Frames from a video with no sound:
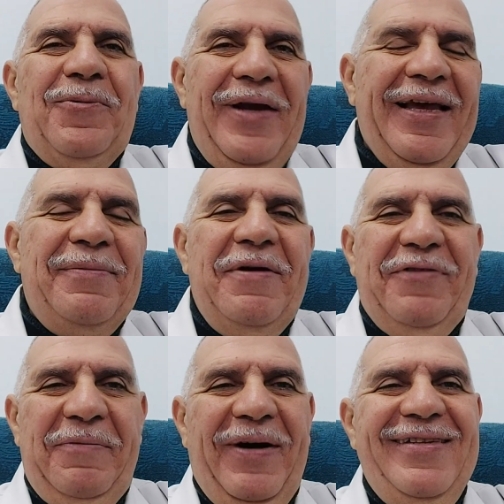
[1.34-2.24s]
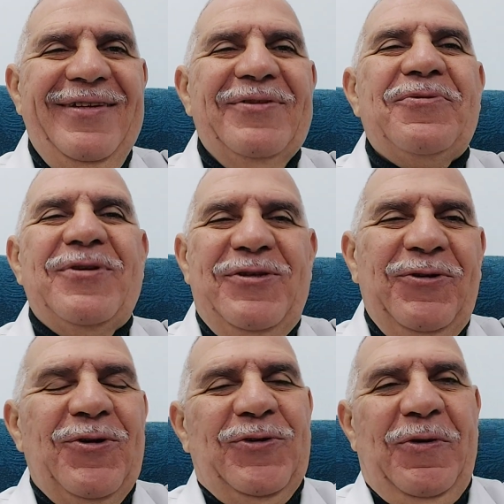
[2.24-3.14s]
Welcome everybody, with
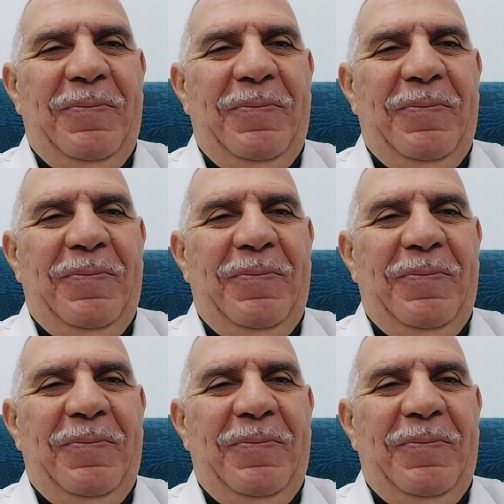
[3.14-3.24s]
you Dr.